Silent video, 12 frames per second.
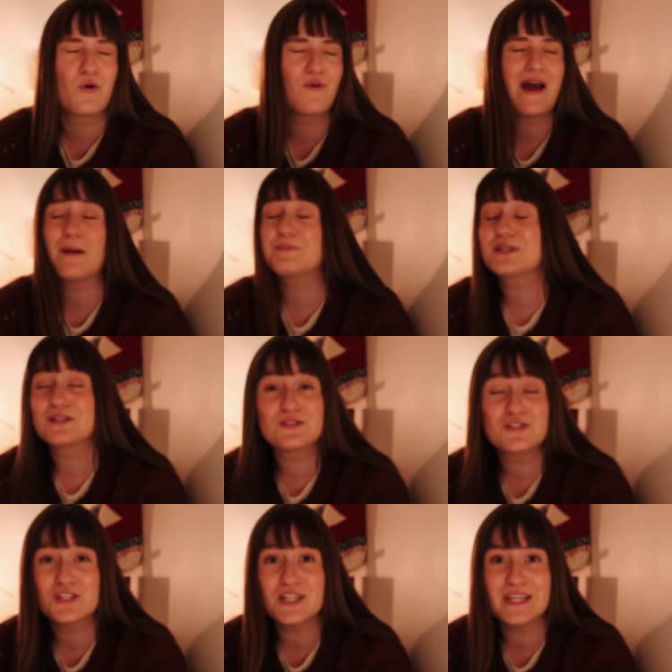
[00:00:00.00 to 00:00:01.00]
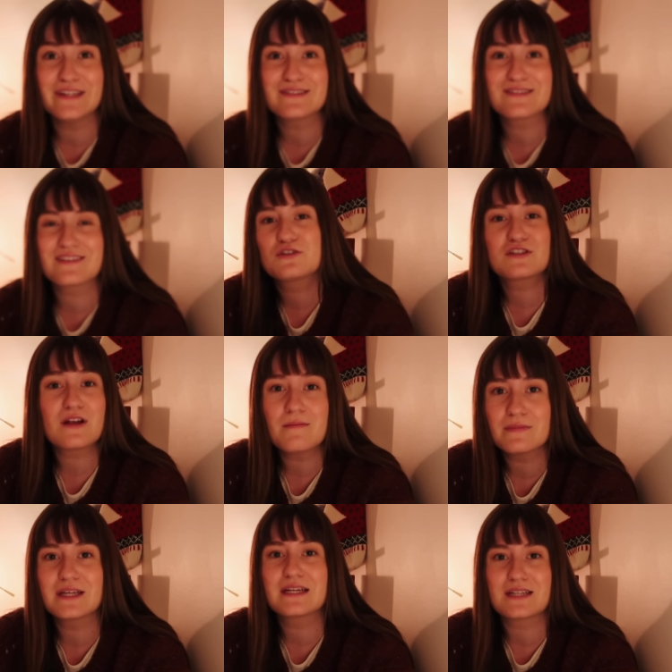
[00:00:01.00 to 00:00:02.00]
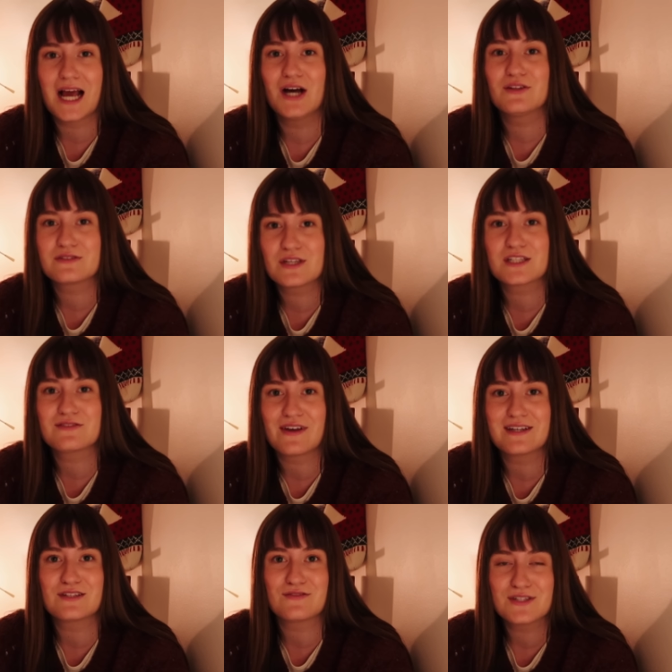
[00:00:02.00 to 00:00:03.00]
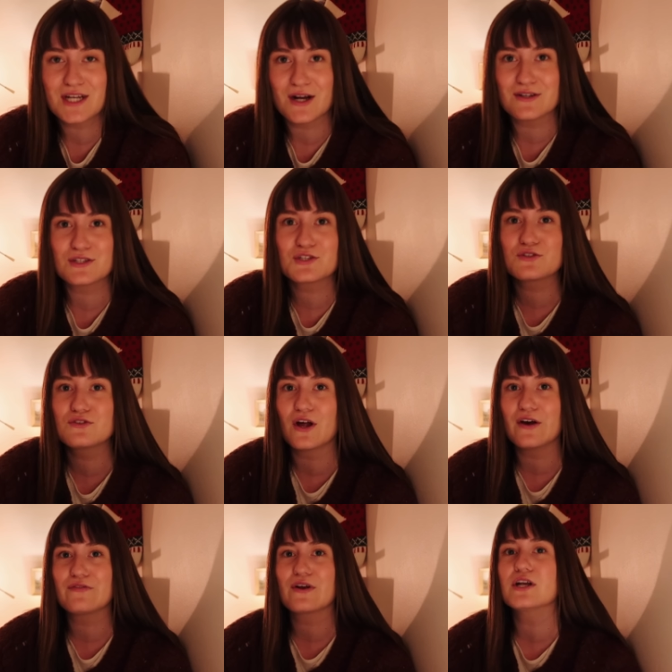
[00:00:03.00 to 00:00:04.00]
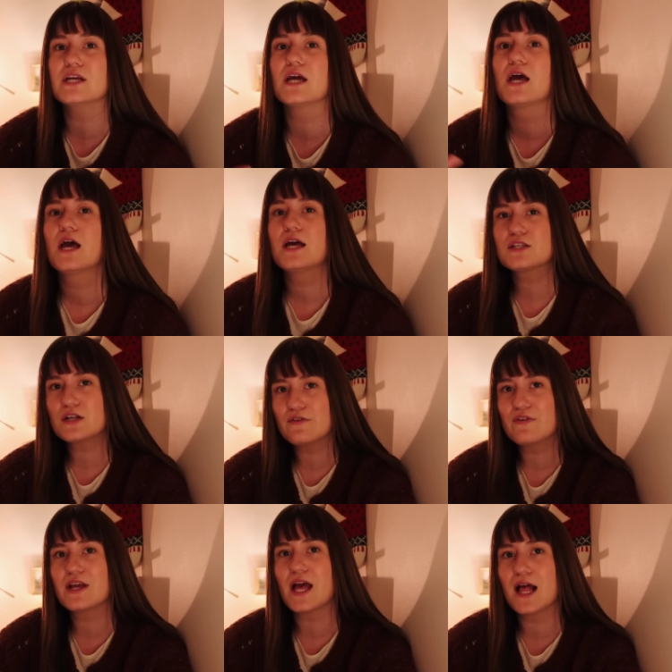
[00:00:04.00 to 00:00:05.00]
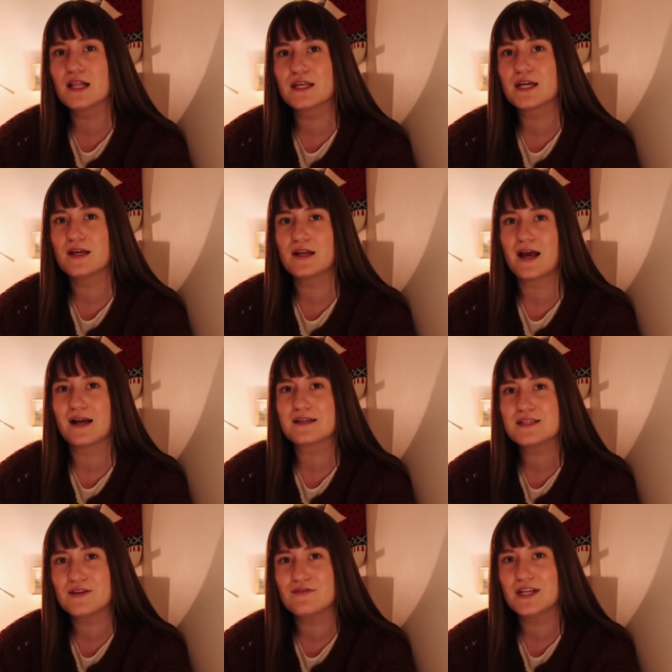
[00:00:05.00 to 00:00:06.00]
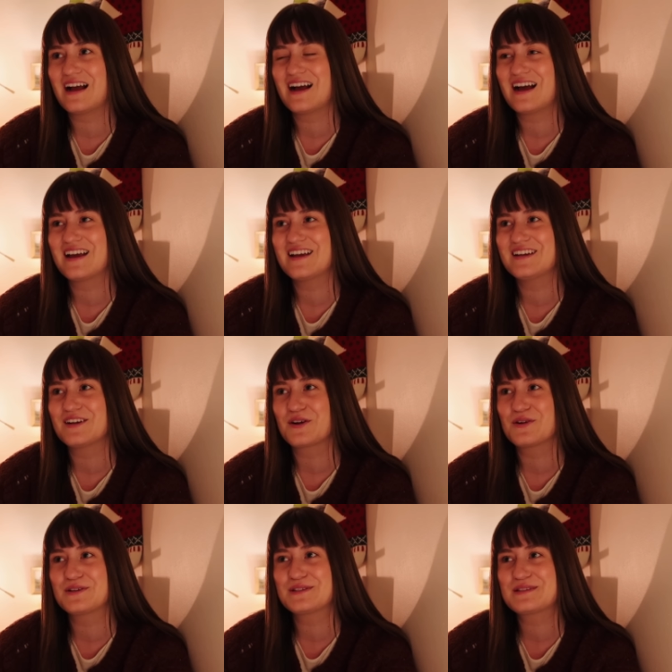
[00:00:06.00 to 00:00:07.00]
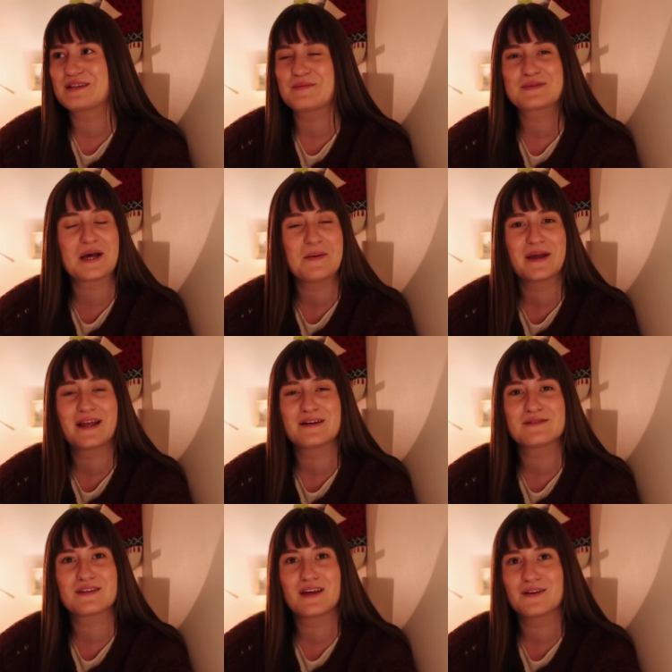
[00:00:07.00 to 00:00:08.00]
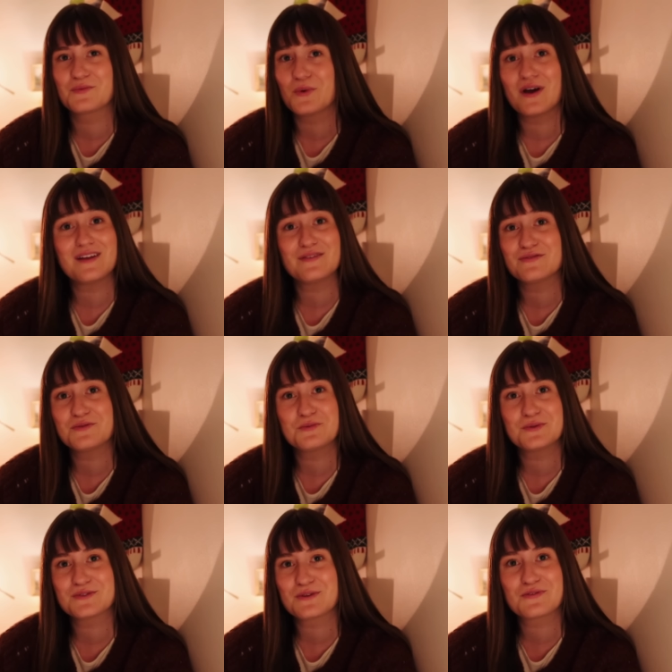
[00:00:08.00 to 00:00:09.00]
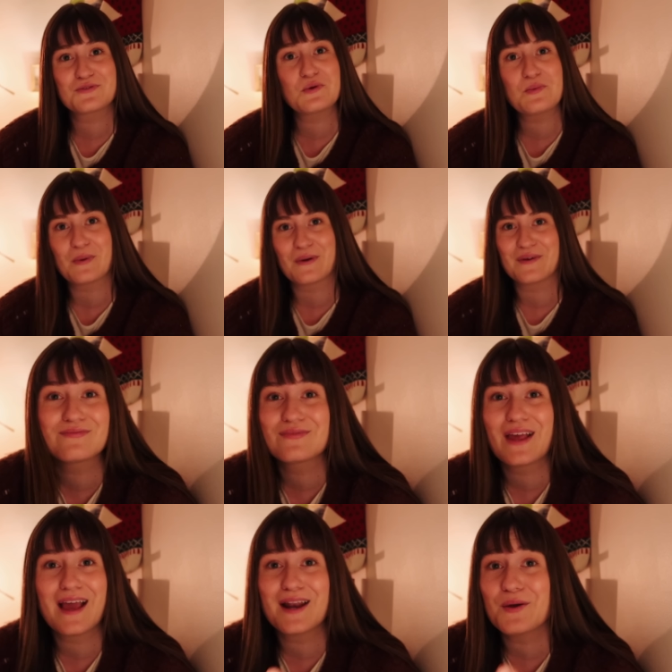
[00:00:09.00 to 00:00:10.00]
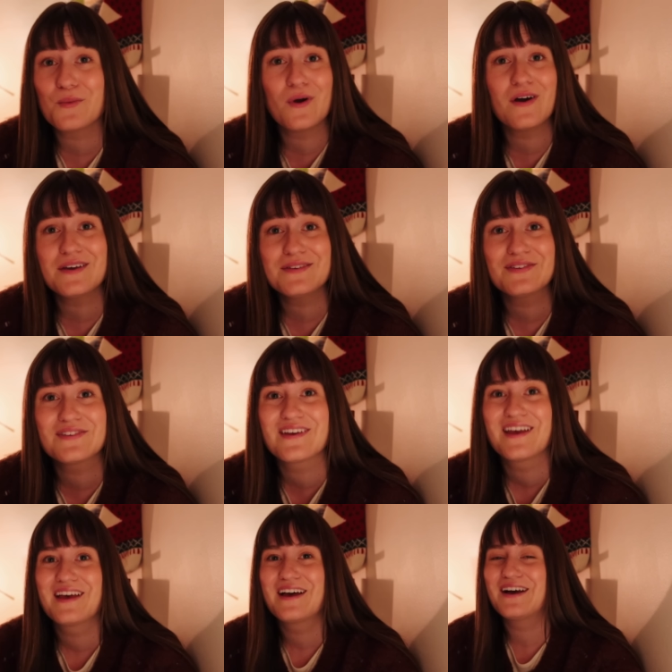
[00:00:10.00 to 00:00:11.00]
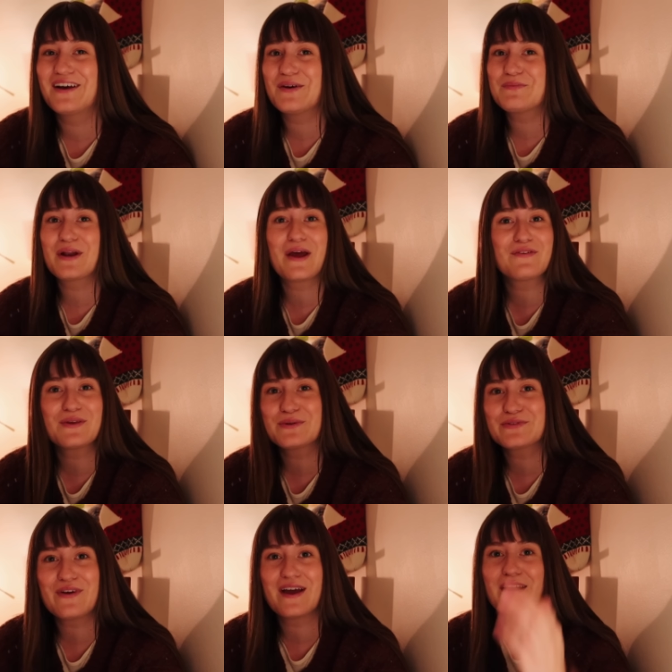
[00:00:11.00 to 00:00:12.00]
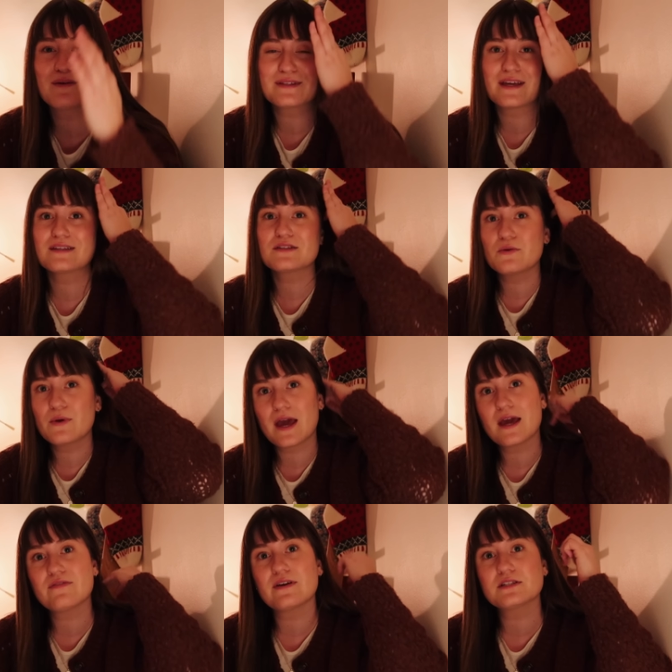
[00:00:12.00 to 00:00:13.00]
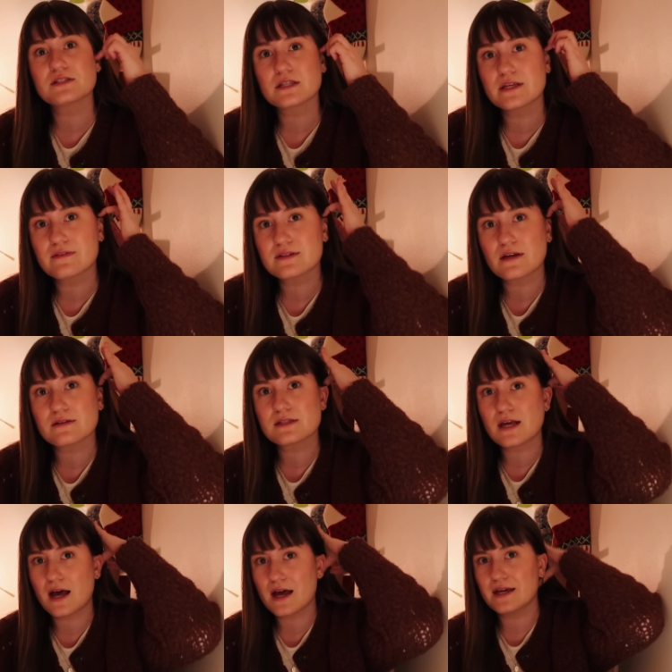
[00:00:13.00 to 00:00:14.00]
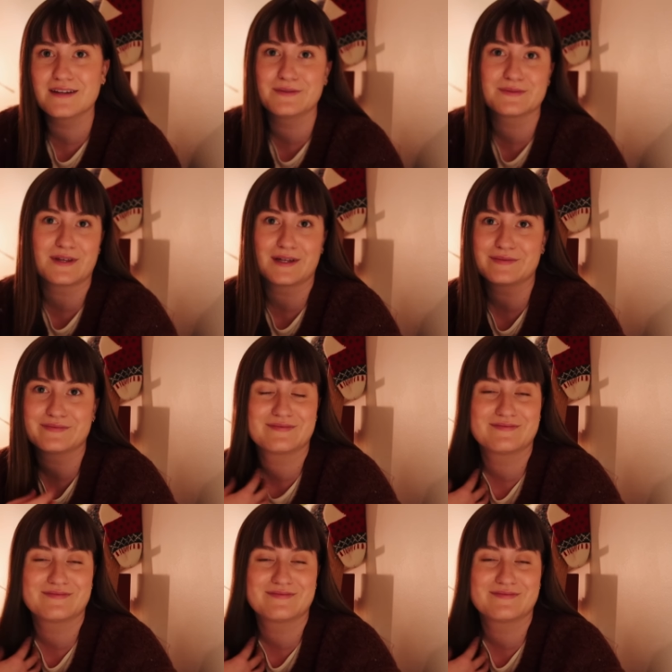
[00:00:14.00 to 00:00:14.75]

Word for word: wrapped in sheets. You're stumbling down six flights of stairs. It's just not a very, it's not a very elegant activity. I heard steps coming and I was like, what if it was the super? And it was, uh, but everything was fine. I was like, is it okay if I just leave this outside? And he was like,